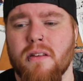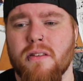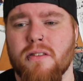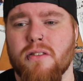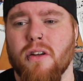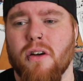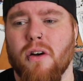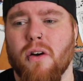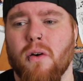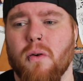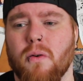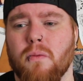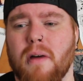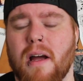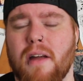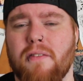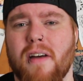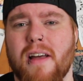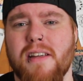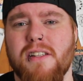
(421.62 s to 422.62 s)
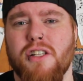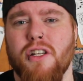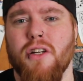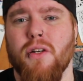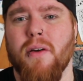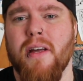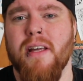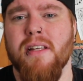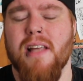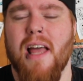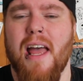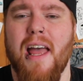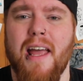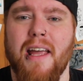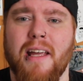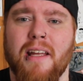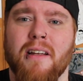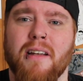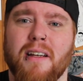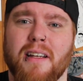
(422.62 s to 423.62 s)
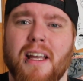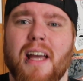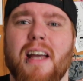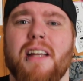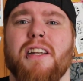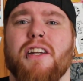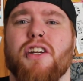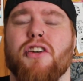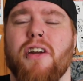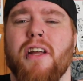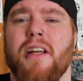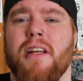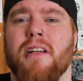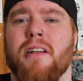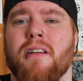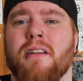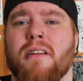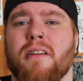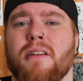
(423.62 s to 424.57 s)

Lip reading: So my advice to you is A, get a degree.